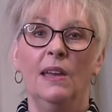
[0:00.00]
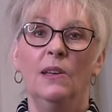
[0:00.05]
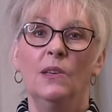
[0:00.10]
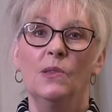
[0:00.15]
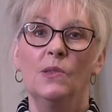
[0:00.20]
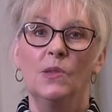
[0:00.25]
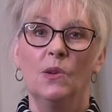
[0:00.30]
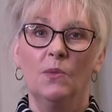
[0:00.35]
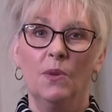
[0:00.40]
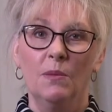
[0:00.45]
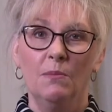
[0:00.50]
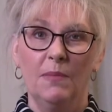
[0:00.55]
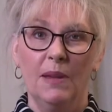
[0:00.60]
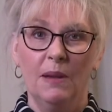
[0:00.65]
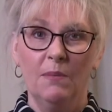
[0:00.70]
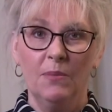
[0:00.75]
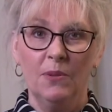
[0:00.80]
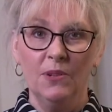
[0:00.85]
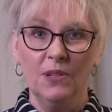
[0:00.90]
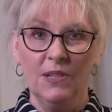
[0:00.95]
So
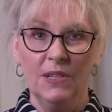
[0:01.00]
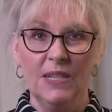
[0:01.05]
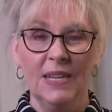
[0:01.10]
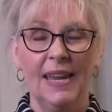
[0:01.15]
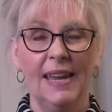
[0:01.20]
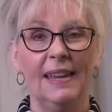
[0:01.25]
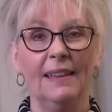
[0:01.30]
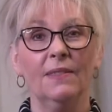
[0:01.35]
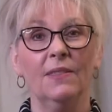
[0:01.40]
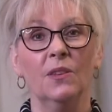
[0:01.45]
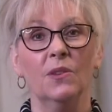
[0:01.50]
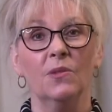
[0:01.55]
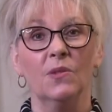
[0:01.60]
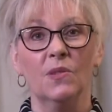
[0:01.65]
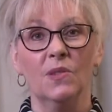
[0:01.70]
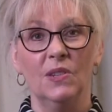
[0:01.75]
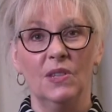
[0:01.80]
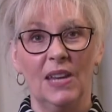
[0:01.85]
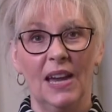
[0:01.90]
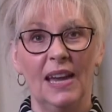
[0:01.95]
remember to take
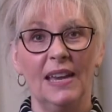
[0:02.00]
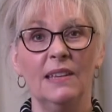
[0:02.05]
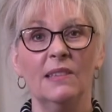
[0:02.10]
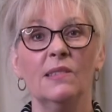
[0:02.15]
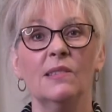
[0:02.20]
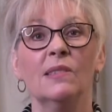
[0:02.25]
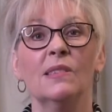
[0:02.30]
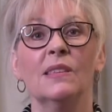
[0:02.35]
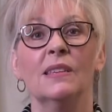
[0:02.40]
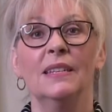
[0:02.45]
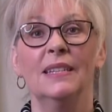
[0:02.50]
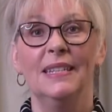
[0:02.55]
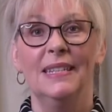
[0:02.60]
those nice,